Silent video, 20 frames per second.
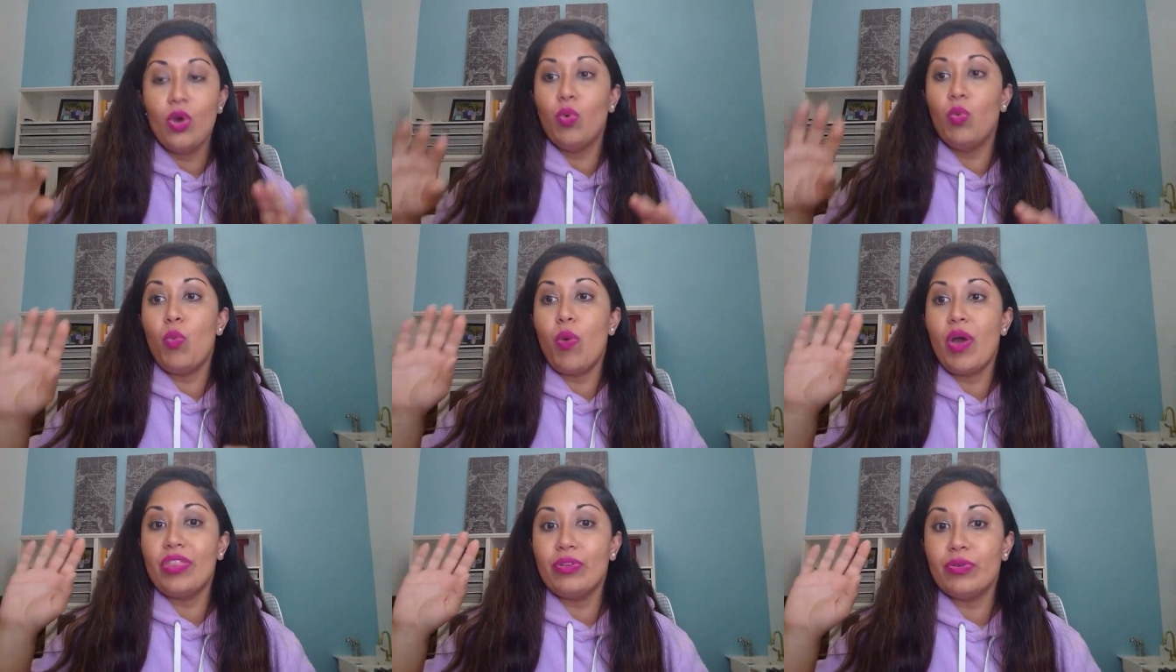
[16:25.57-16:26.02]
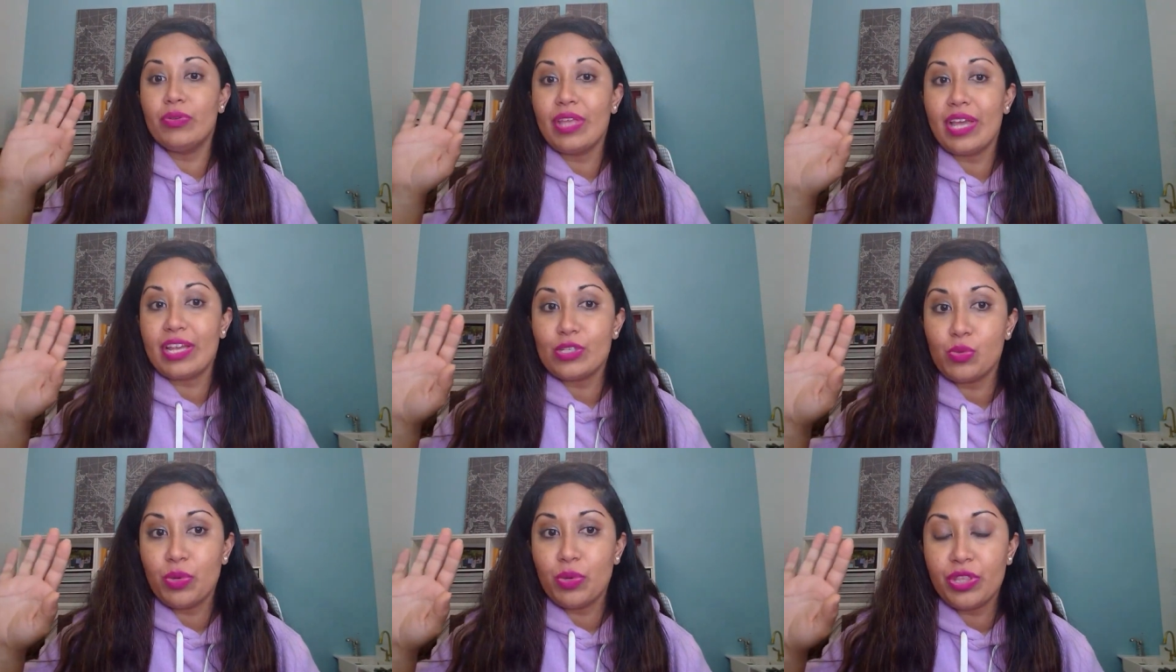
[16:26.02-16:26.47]
whether
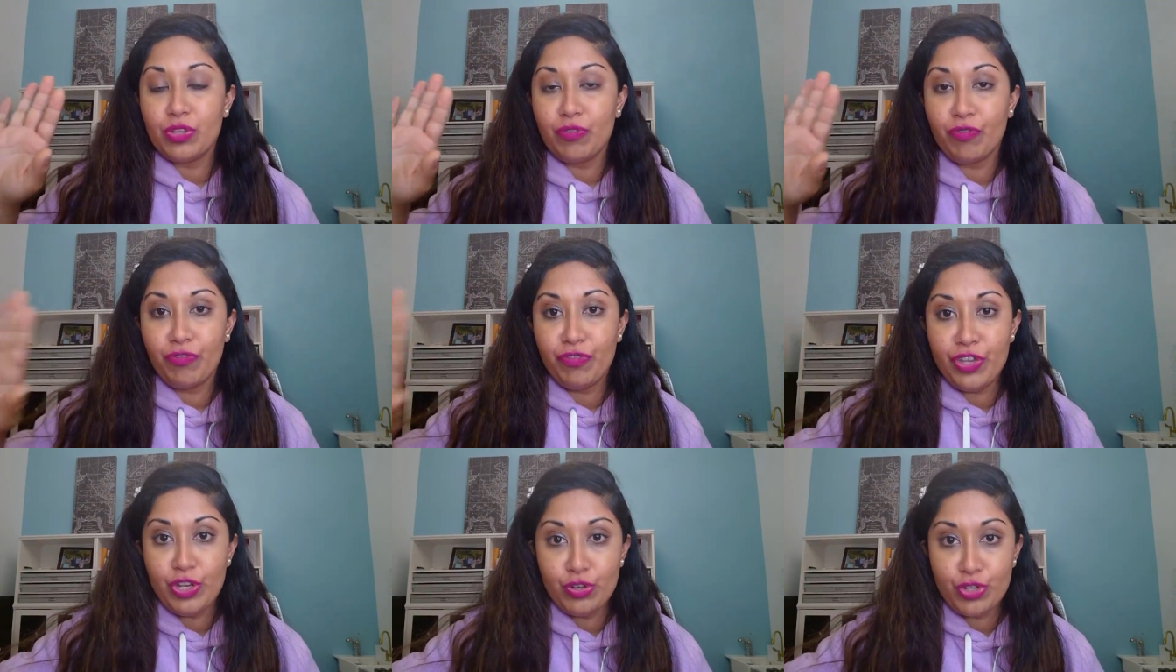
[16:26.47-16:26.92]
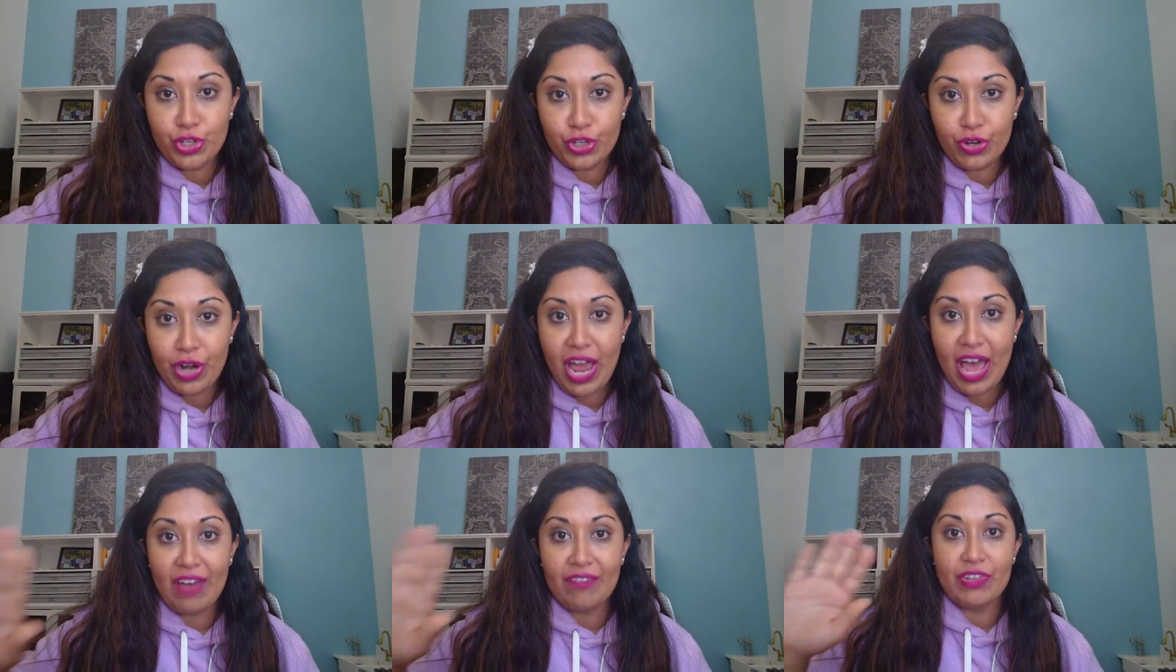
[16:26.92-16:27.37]
that's with future
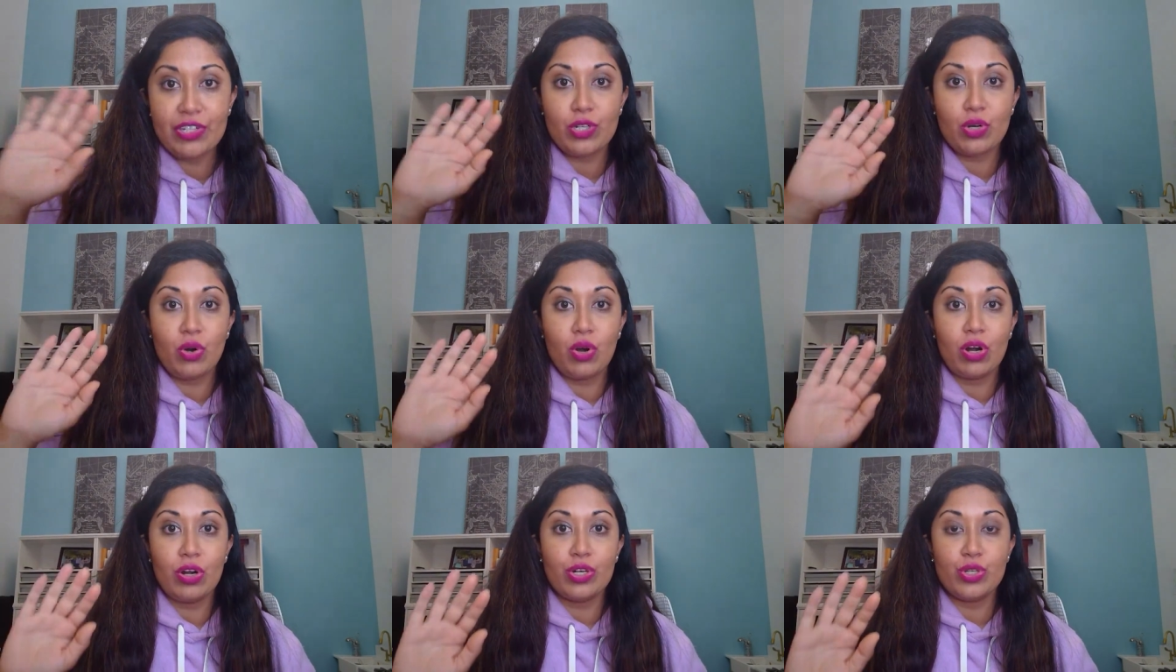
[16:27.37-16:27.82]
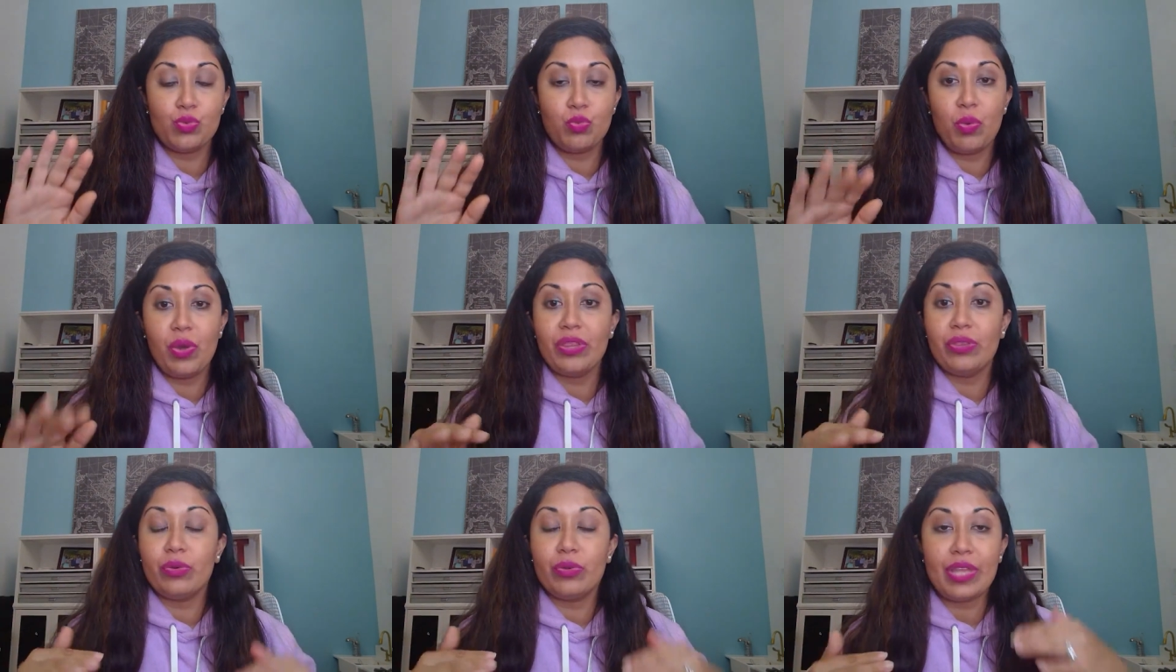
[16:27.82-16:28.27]
avatars,
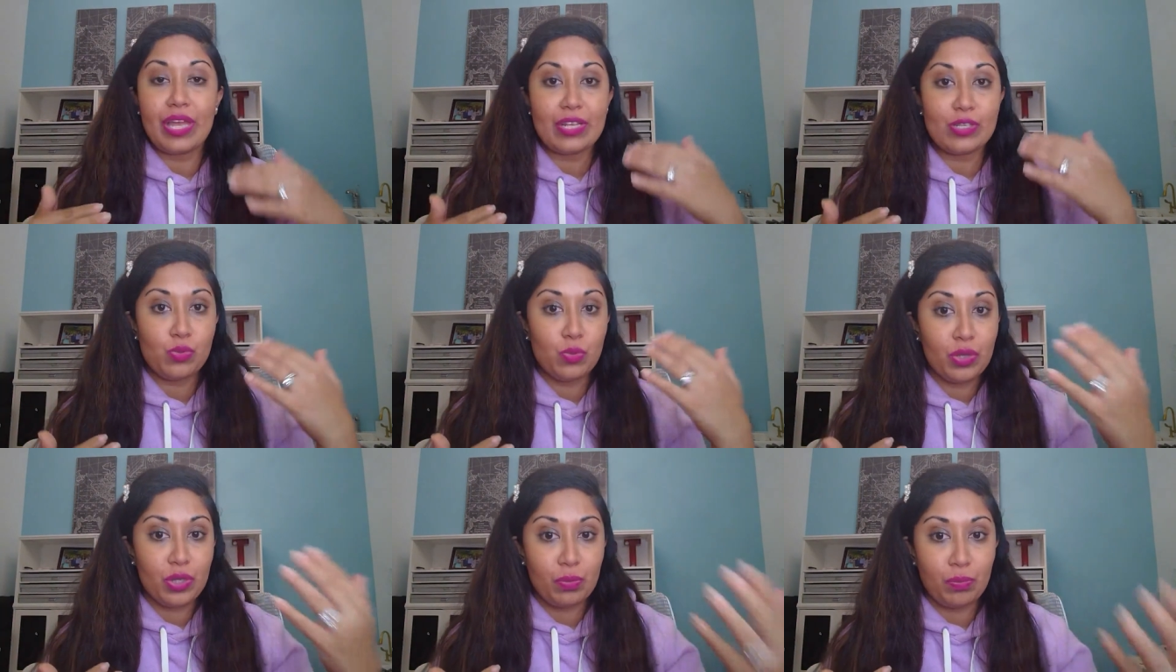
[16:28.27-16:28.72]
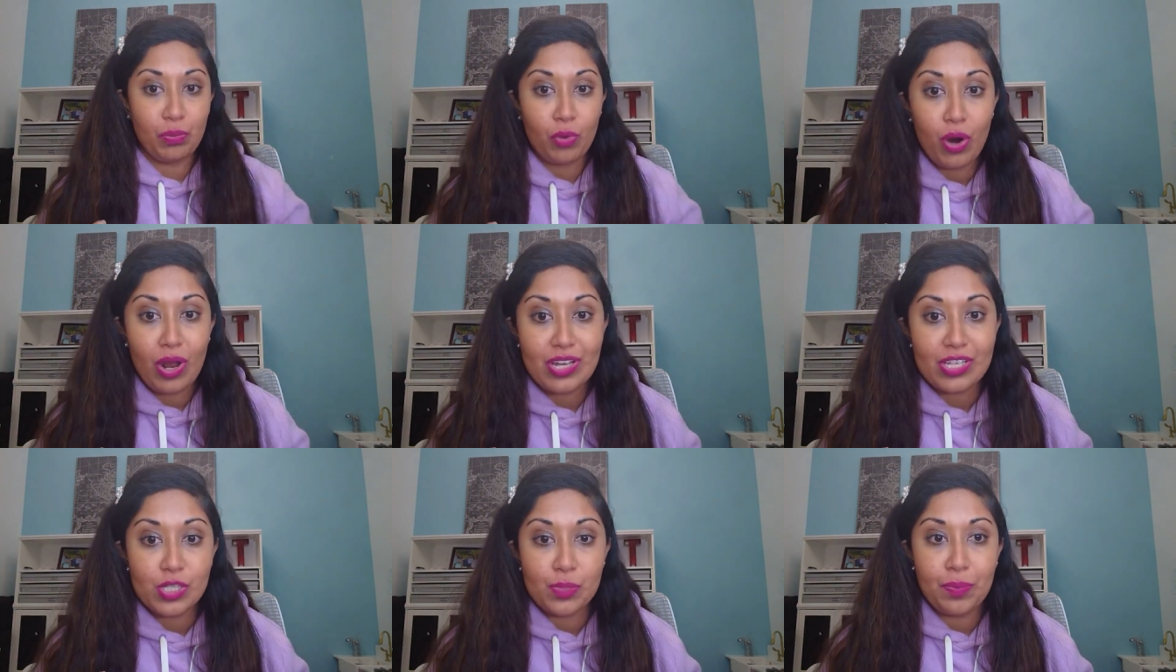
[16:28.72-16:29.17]
whether that's with
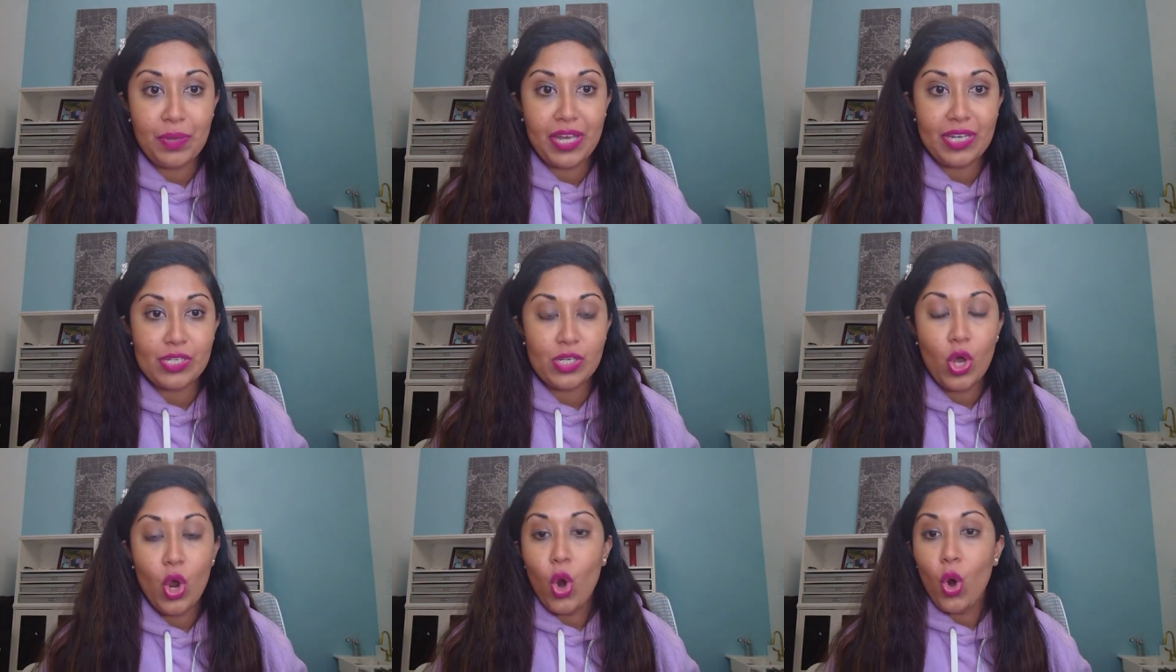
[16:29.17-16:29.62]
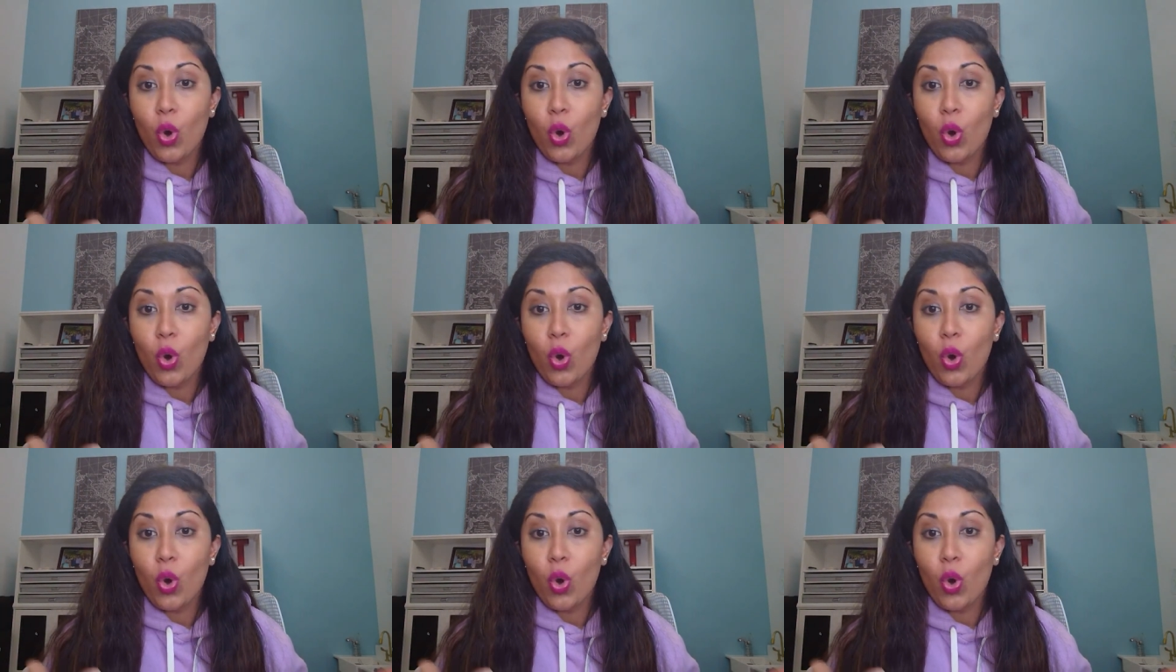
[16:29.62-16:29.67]
prospects,